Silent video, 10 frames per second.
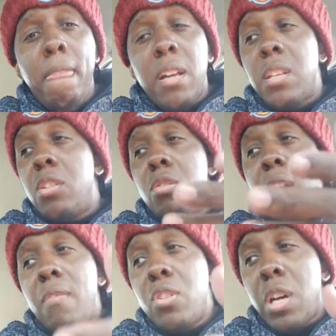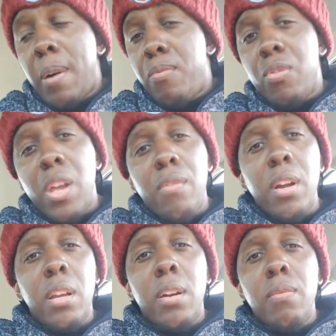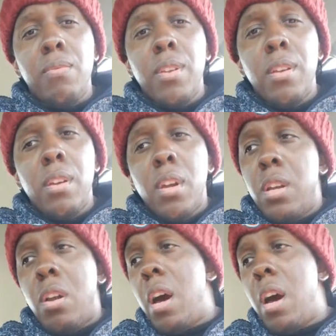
I say, "Do you have a job for that right now?" "No,